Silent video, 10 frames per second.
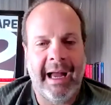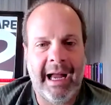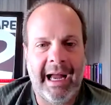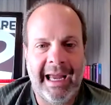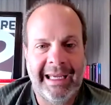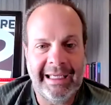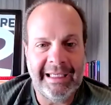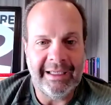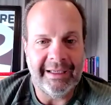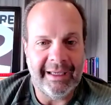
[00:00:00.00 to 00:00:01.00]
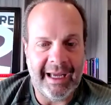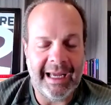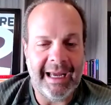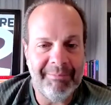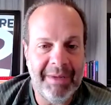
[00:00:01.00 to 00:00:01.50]

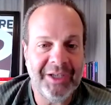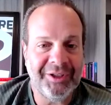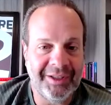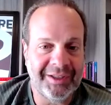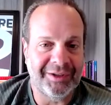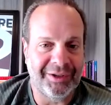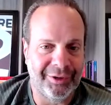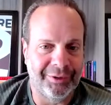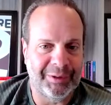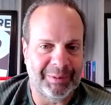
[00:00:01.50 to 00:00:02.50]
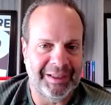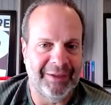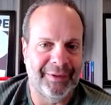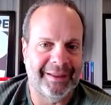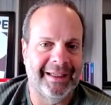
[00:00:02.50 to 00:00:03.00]
I mentioned this to you
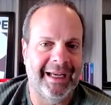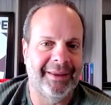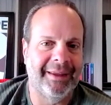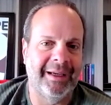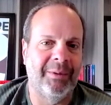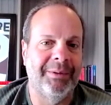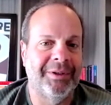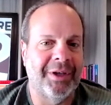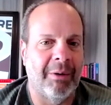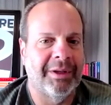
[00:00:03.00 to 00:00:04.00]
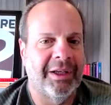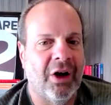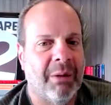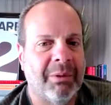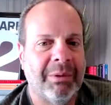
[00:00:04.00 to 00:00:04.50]
specifically. I think we were done with
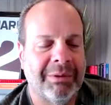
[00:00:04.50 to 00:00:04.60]
Guillaume and